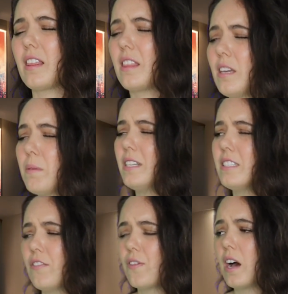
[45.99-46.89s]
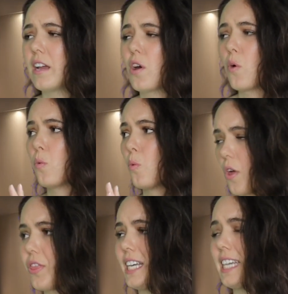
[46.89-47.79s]
I think we need to define
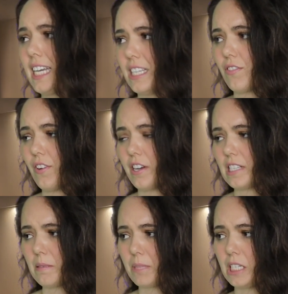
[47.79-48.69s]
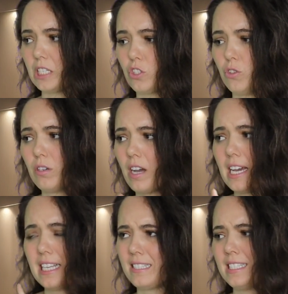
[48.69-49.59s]
what thinking is first because you
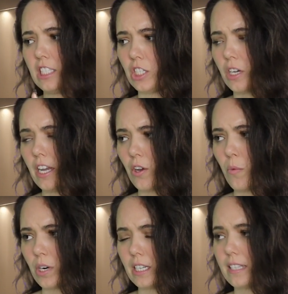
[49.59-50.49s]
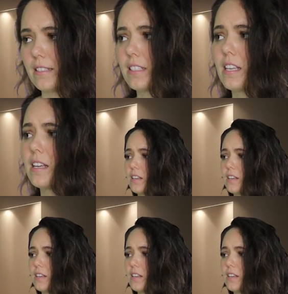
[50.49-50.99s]
guys are disagreeing on what it is.